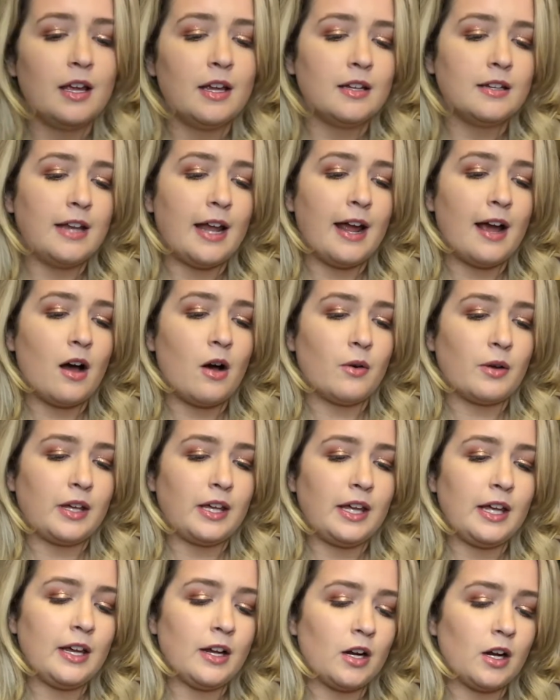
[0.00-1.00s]
Now
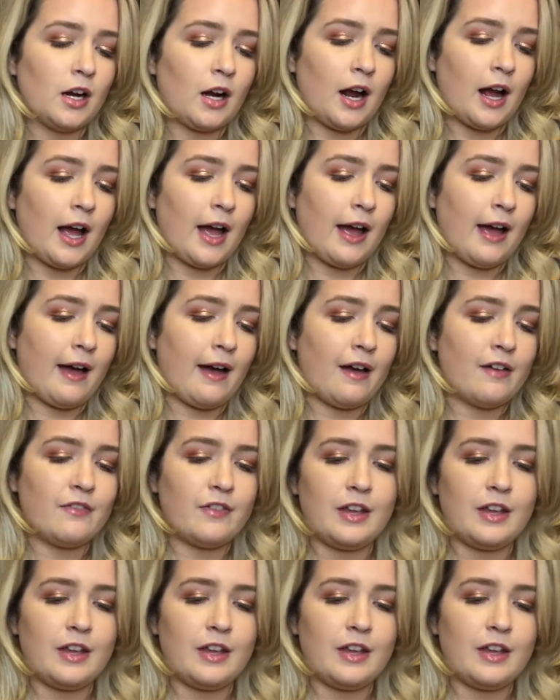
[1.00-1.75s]
here I have